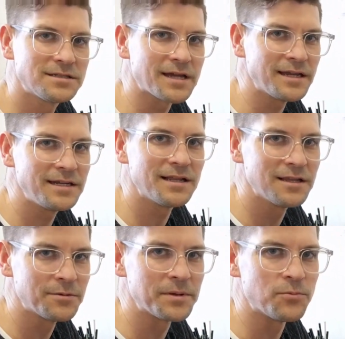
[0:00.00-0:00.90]
tightened it a
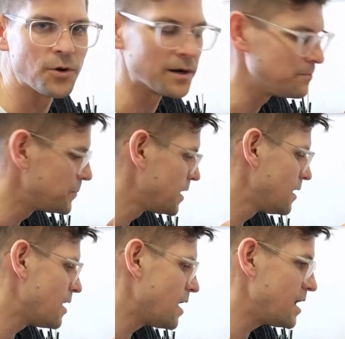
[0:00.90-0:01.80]
little bit more.
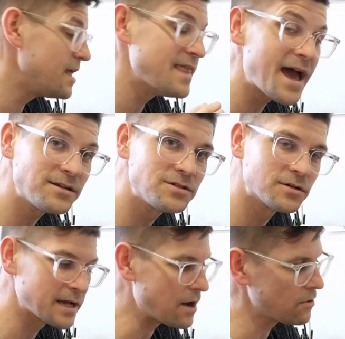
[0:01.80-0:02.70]
And that
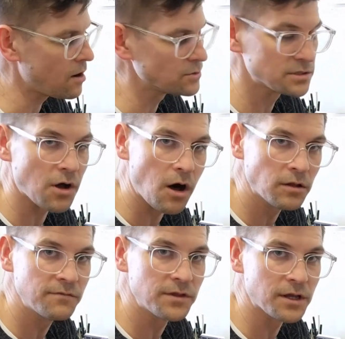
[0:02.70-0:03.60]
took out almost
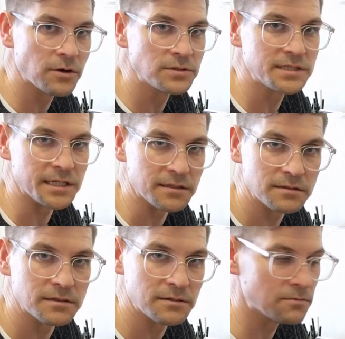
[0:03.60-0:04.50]
all of the ghosting.
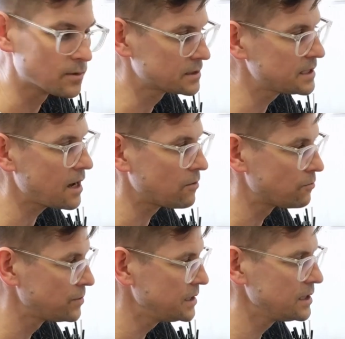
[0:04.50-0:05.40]
It worked
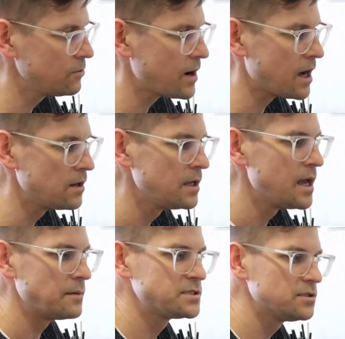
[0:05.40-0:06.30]
out really well.
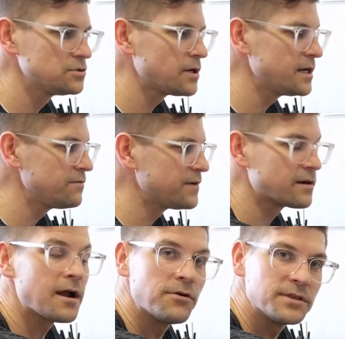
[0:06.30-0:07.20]
I'm still trying to
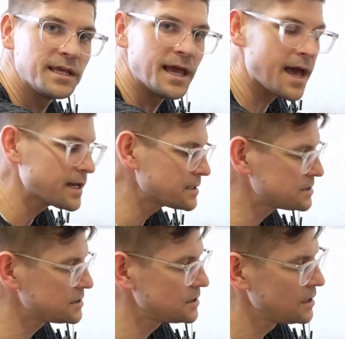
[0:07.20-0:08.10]
figure out the
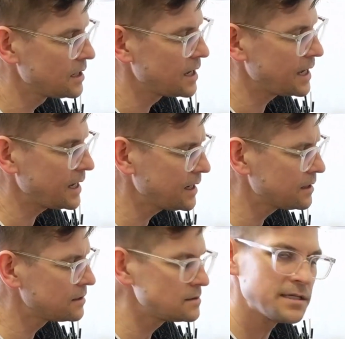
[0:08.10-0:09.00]
X,
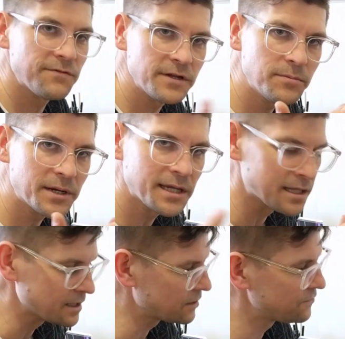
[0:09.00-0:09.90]
and if anybody
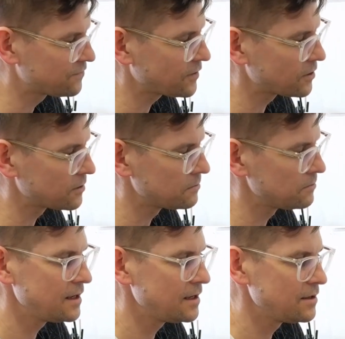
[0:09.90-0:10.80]
can
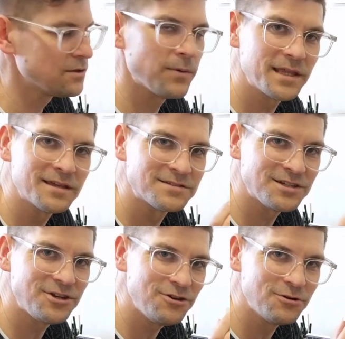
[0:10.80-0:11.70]
confirm the way this
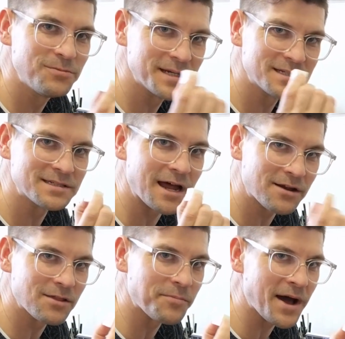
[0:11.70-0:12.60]
cube is out
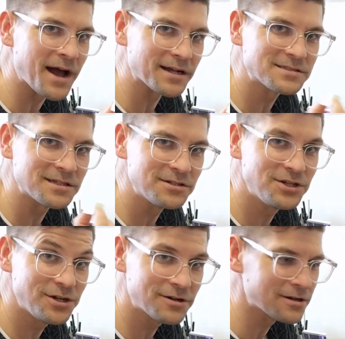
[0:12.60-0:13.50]
of the box in
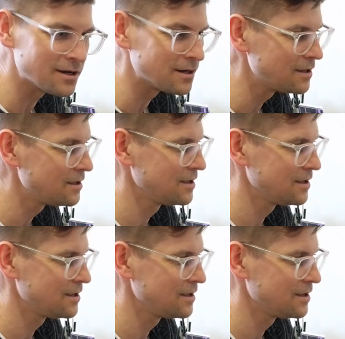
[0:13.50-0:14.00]
Cura,